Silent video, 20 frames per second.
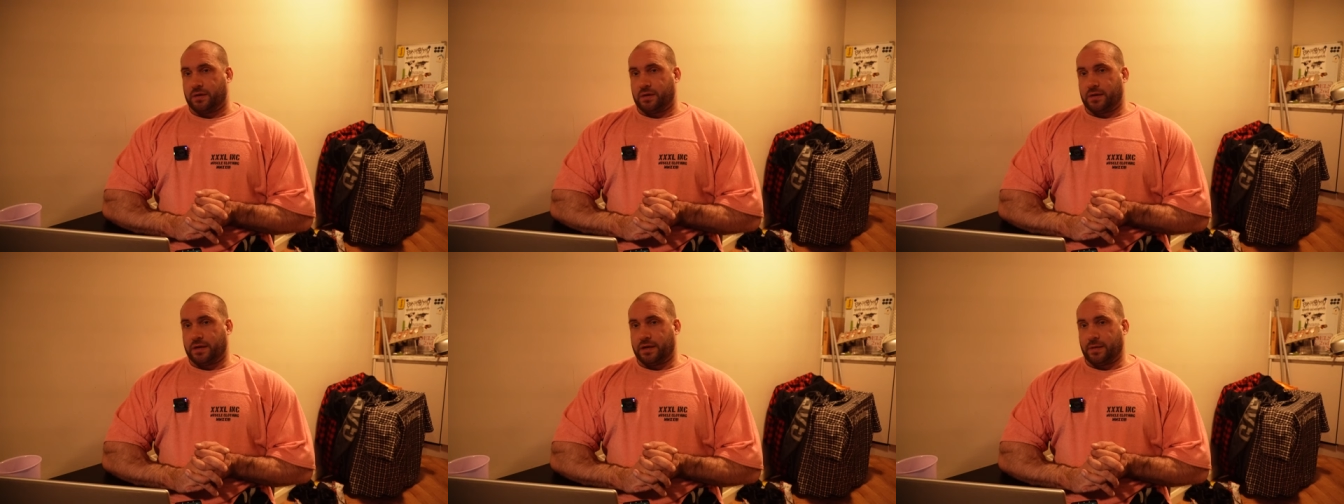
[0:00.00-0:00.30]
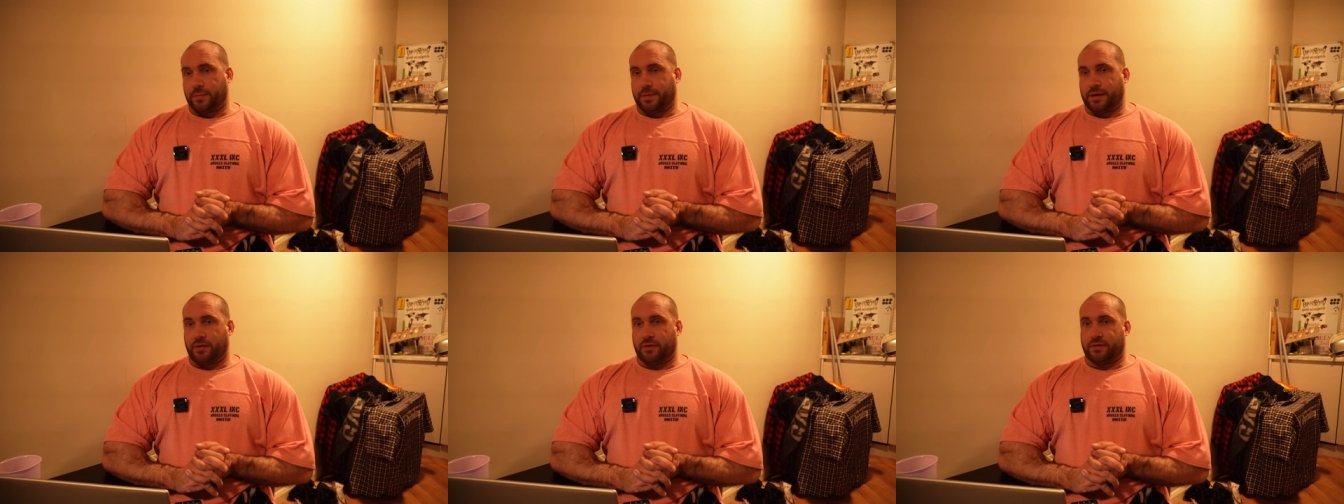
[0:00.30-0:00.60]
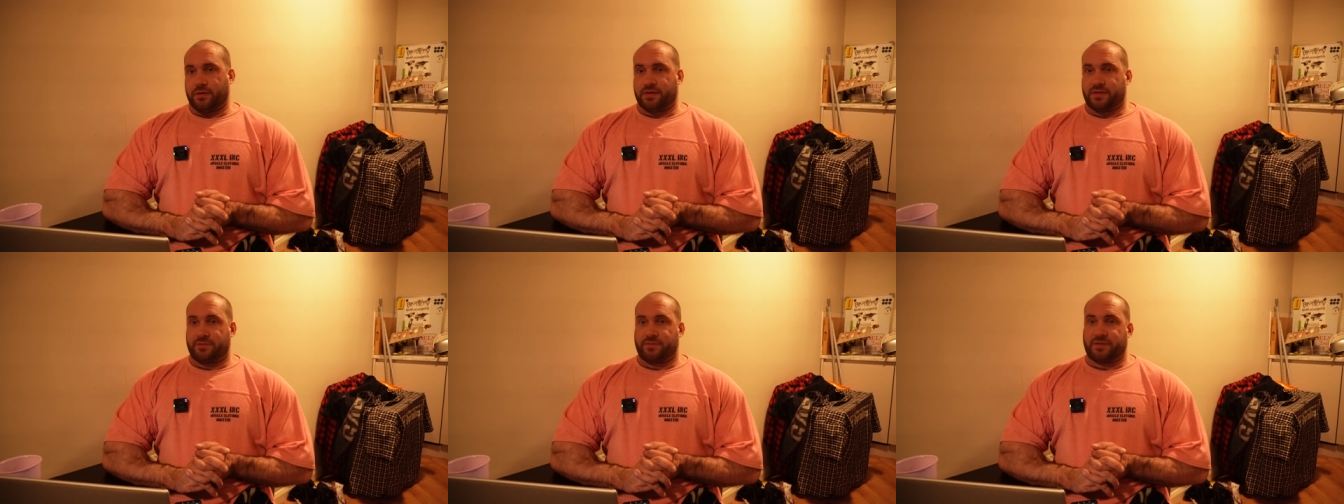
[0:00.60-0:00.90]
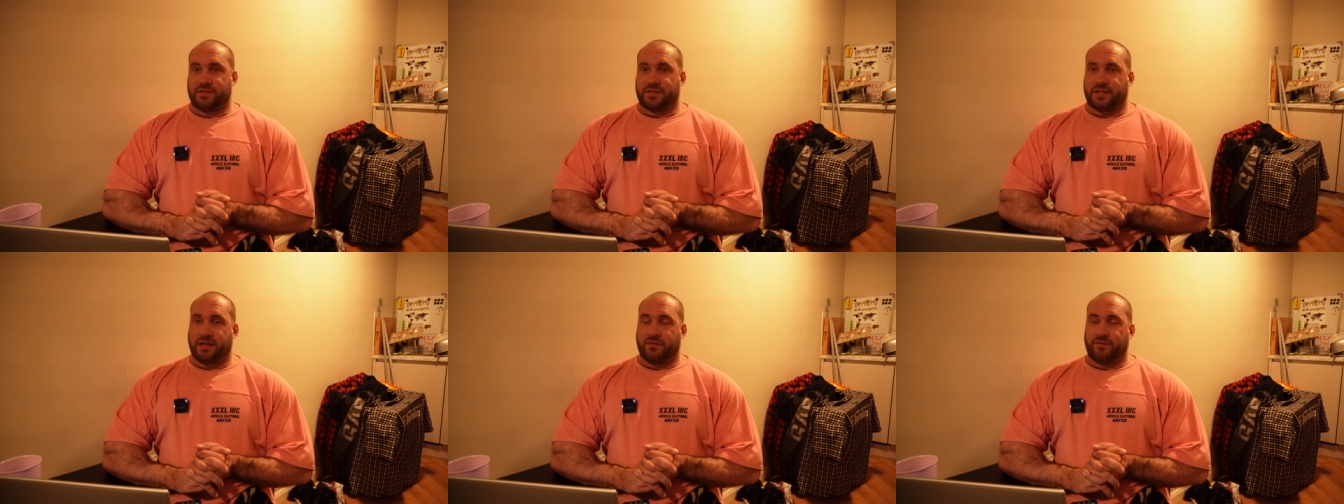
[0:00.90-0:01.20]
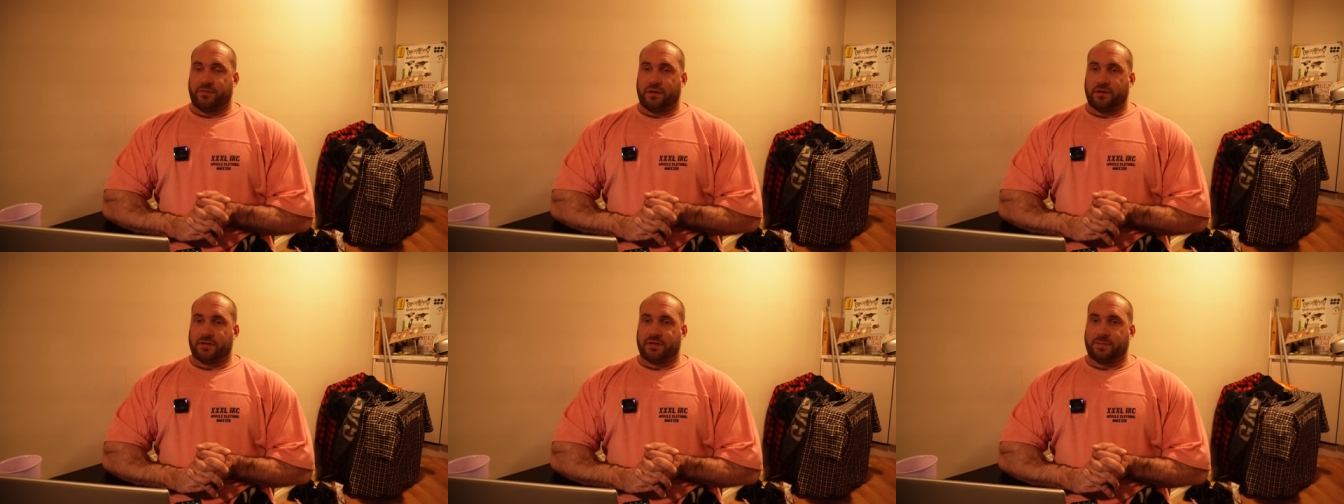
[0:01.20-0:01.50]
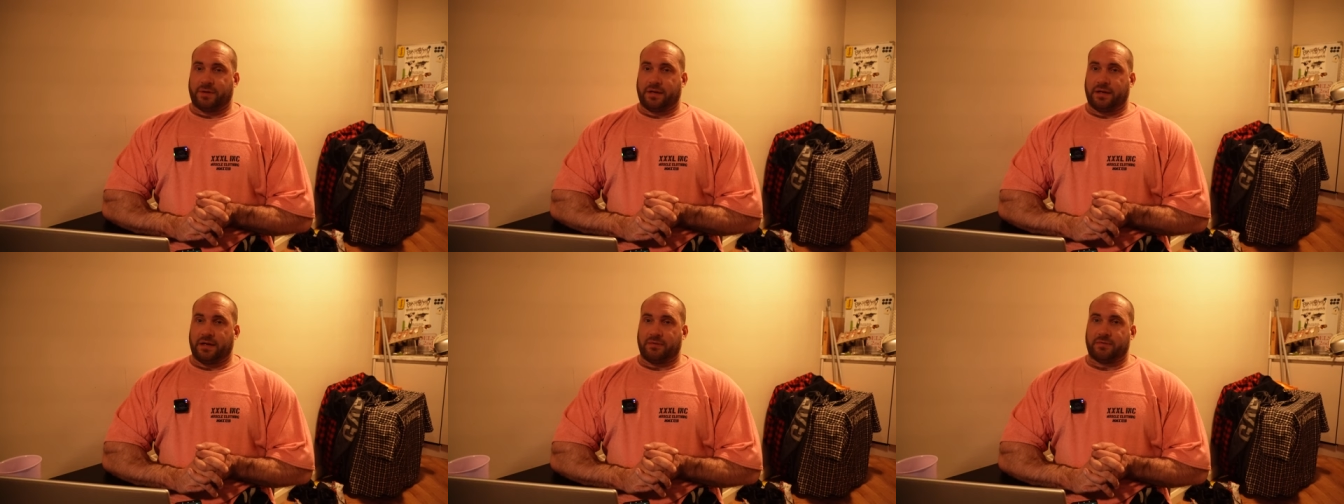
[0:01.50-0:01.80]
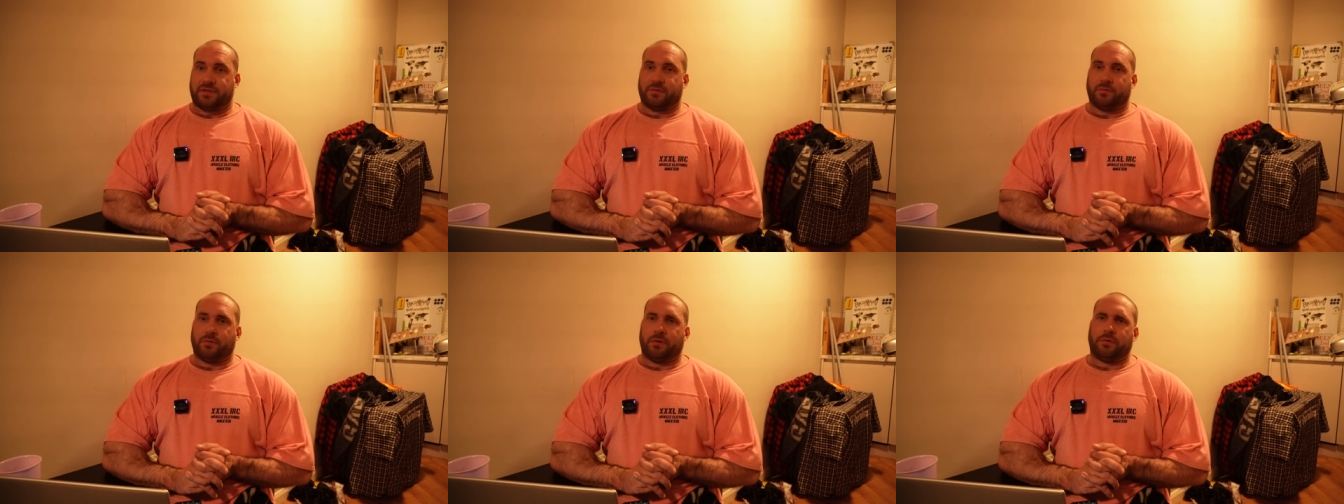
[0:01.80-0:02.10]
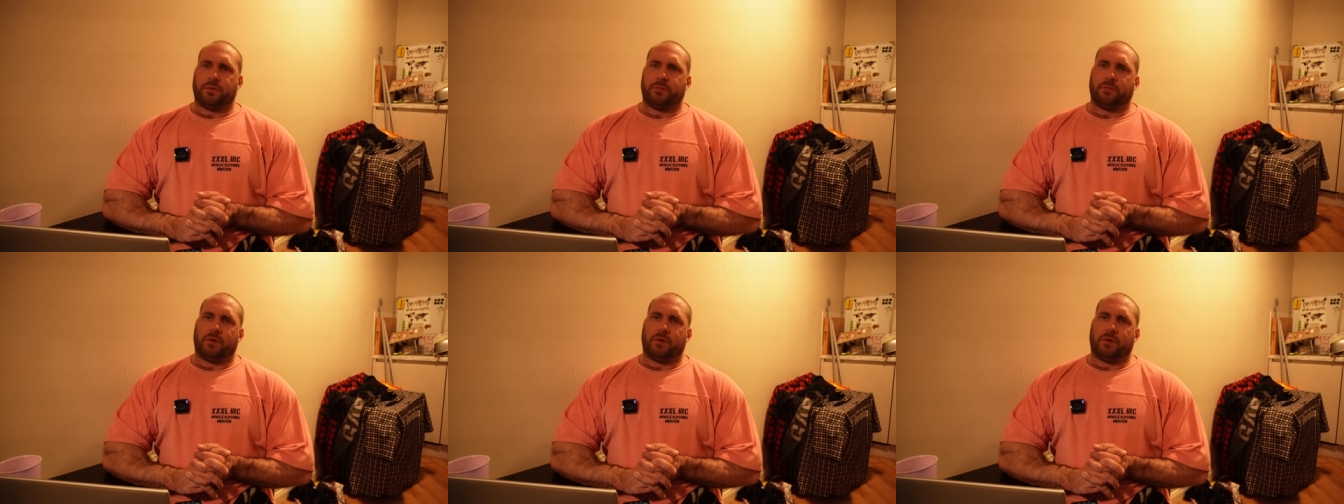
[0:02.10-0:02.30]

a little bit on the skin folds perhaps so what,